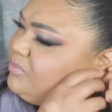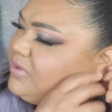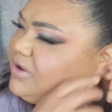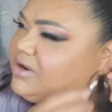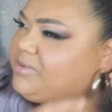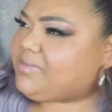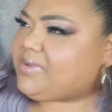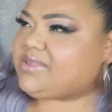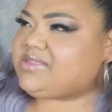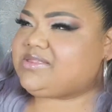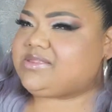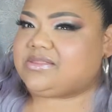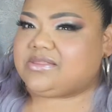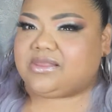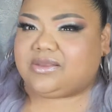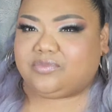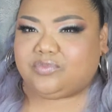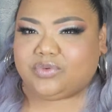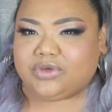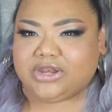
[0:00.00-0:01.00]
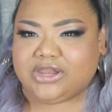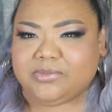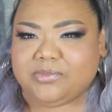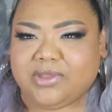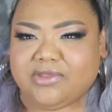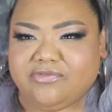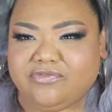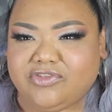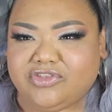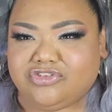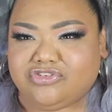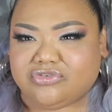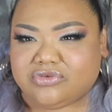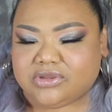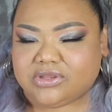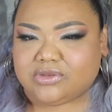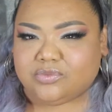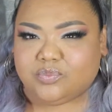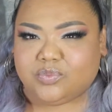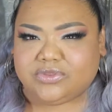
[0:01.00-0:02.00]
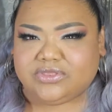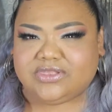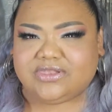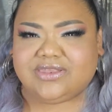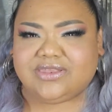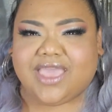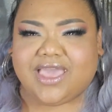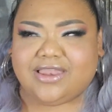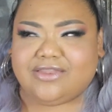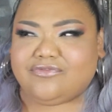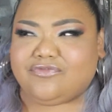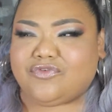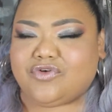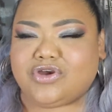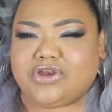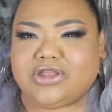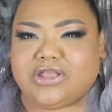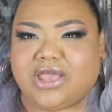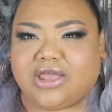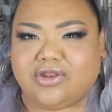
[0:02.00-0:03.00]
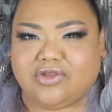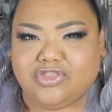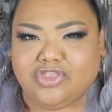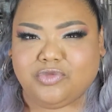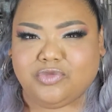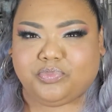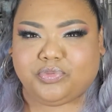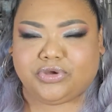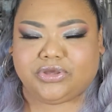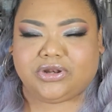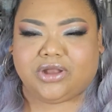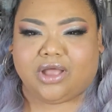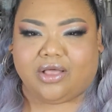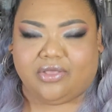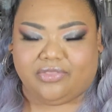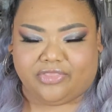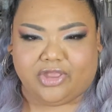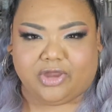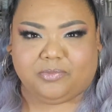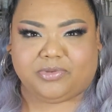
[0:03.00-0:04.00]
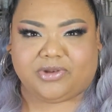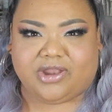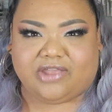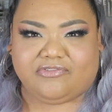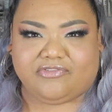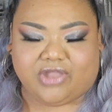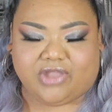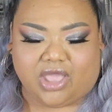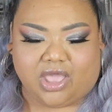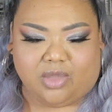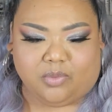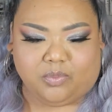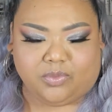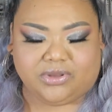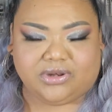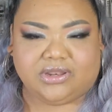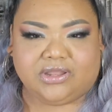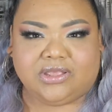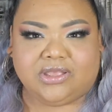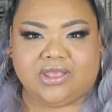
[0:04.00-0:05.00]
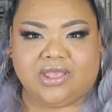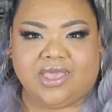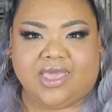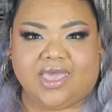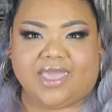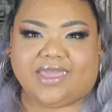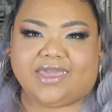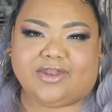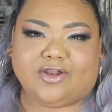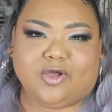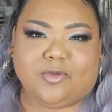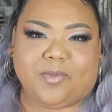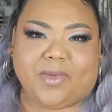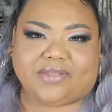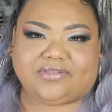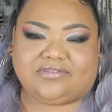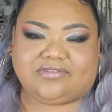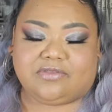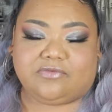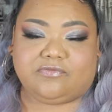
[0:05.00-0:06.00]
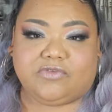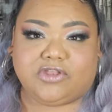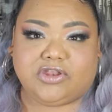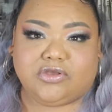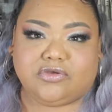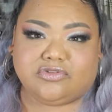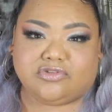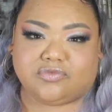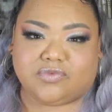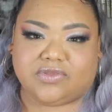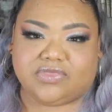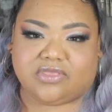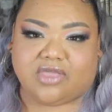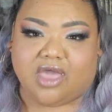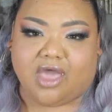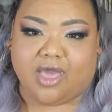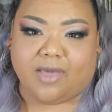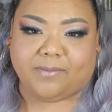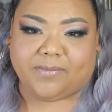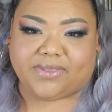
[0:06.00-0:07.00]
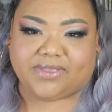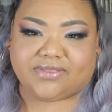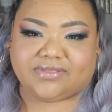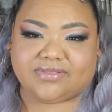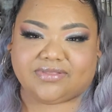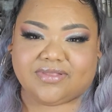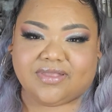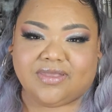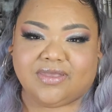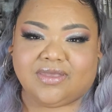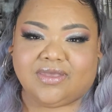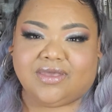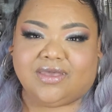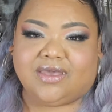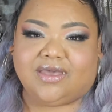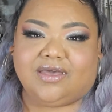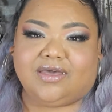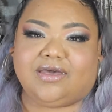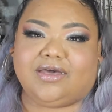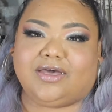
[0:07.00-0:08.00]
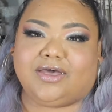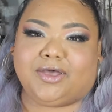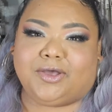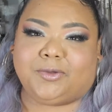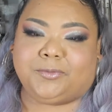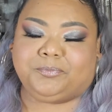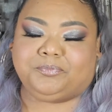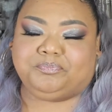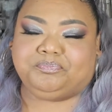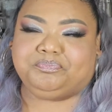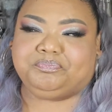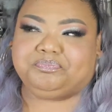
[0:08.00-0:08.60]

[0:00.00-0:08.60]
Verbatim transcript: What am I what am I featuring? What's in California? I know you put on there, but I forgot what I gotta go back to the videos and read the comments. Um